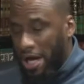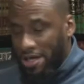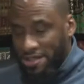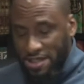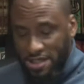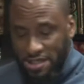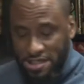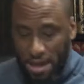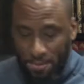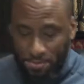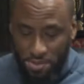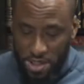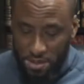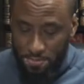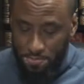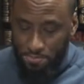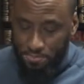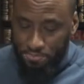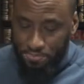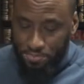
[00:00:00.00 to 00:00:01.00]
is accepted.
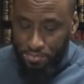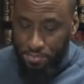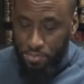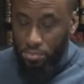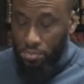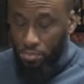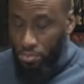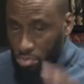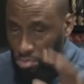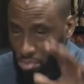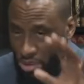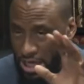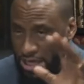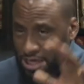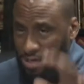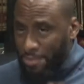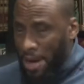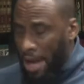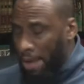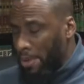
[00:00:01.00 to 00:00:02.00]

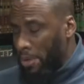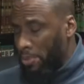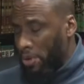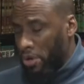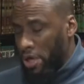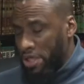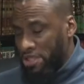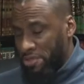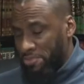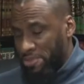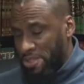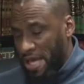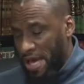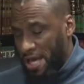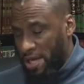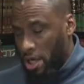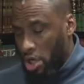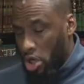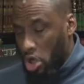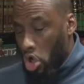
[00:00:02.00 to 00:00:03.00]
Imam Ibn Rajab
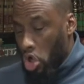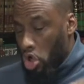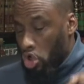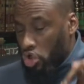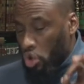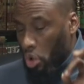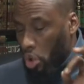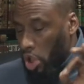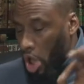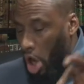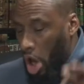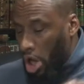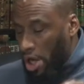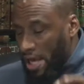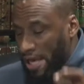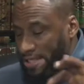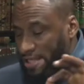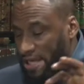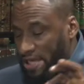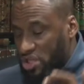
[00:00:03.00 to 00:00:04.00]
said, so long
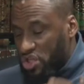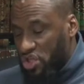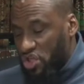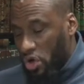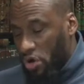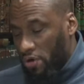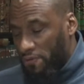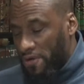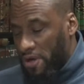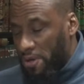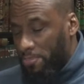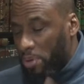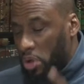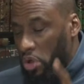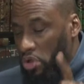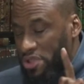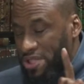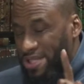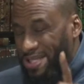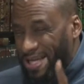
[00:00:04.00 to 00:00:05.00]
as a servant
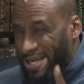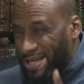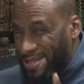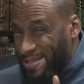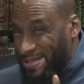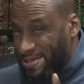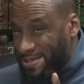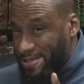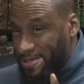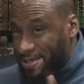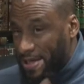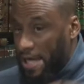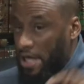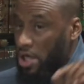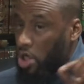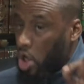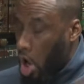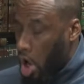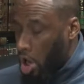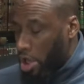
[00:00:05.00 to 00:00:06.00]
persists in
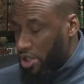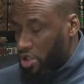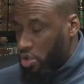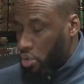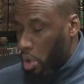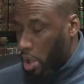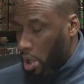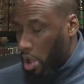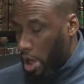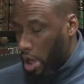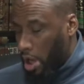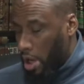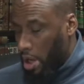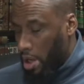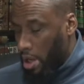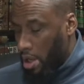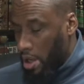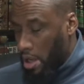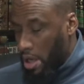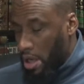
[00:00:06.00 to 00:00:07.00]
calling to Allah,
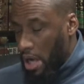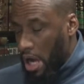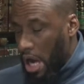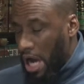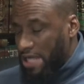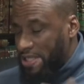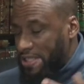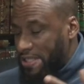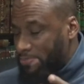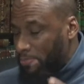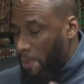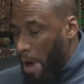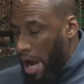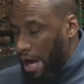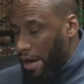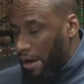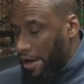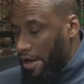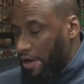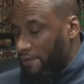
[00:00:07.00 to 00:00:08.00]

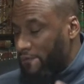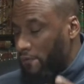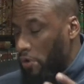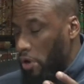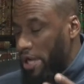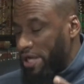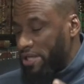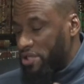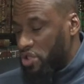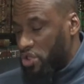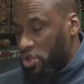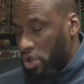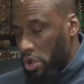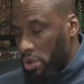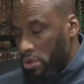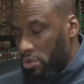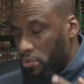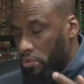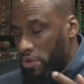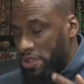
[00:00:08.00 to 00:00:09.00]
aspiring for a
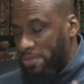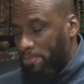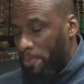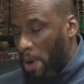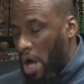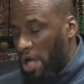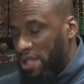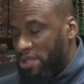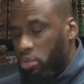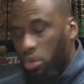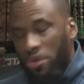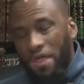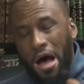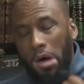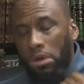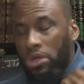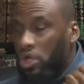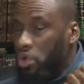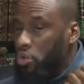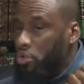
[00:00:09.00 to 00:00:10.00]
certain response
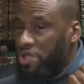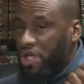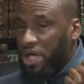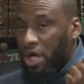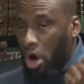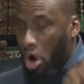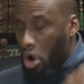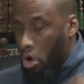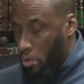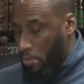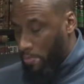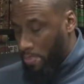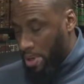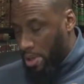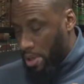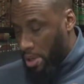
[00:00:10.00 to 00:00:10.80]
without losing hope,